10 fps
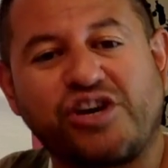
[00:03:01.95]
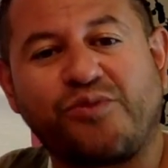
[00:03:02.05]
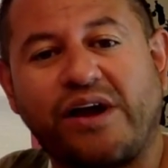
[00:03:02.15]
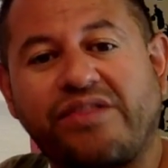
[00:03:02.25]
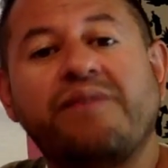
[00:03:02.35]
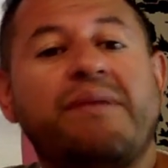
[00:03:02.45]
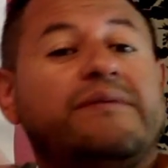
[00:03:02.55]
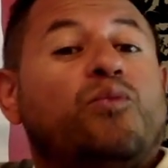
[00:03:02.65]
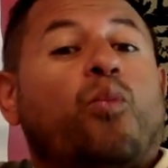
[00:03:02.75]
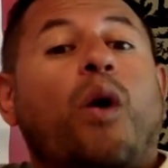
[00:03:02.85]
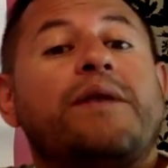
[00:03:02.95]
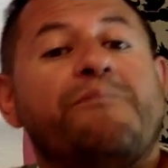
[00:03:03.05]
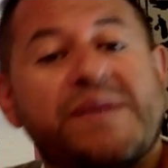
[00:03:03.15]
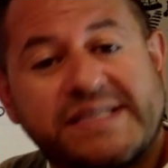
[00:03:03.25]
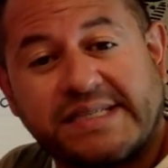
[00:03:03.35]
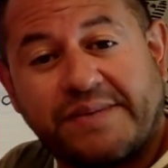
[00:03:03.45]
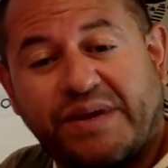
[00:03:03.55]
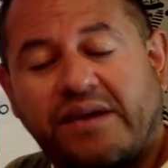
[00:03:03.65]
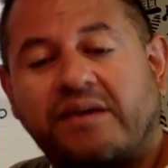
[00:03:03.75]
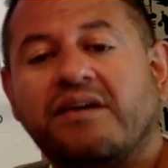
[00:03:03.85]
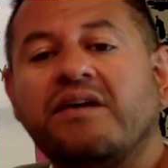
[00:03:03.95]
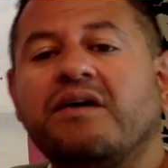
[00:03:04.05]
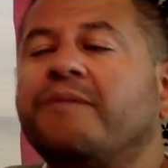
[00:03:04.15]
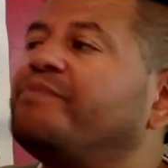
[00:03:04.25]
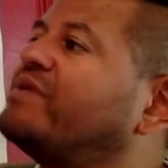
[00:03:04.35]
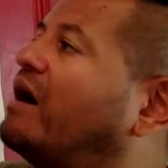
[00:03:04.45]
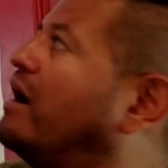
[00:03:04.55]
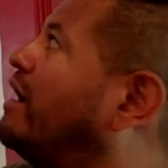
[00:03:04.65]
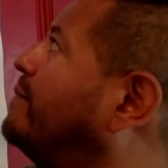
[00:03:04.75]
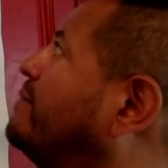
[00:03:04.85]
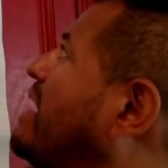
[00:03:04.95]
our breath. Maybe 1 Mississippi. And